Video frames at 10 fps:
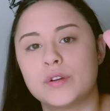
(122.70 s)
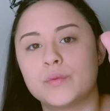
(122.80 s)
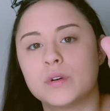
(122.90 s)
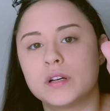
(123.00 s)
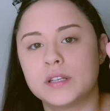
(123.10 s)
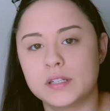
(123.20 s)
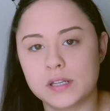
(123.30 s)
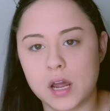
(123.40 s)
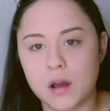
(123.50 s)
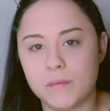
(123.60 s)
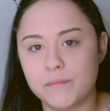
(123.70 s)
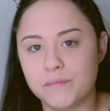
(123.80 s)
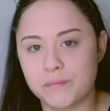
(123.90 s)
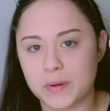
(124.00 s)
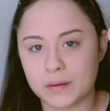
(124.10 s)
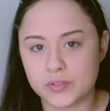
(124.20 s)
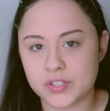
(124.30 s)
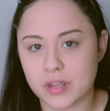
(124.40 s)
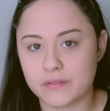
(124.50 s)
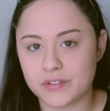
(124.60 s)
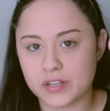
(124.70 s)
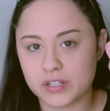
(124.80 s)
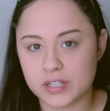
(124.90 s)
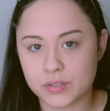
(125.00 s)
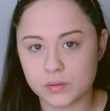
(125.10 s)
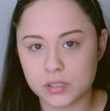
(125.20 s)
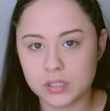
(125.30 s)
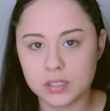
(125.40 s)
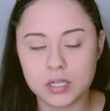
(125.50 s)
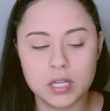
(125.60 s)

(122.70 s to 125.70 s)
one. But I'm just gonna finish this one